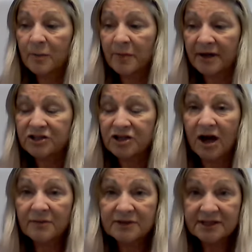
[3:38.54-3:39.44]
But
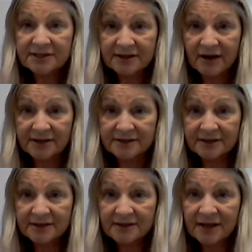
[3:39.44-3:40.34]
John was his
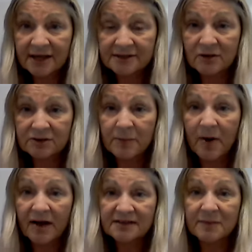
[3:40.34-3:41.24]
cousin, and so it's
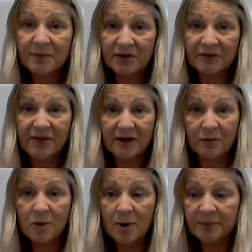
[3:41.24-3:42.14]
possible that they
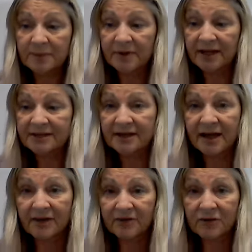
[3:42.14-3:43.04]
grew up and played
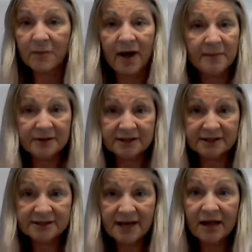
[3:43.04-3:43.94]
together. The Bible
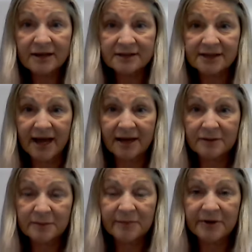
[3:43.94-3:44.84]
doesn't tell us that,
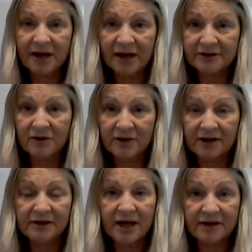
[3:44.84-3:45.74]
but I know that
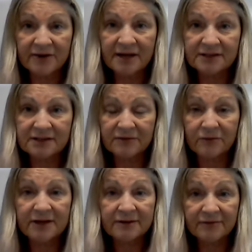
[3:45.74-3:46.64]
a lot of us, if
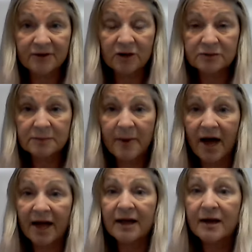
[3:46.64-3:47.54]
we live close
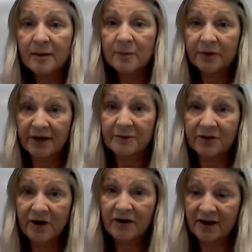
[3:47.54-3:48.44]
by, play with
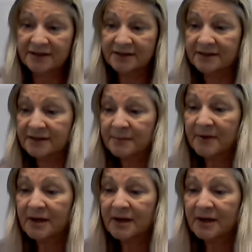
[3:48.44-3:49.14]
our cousins.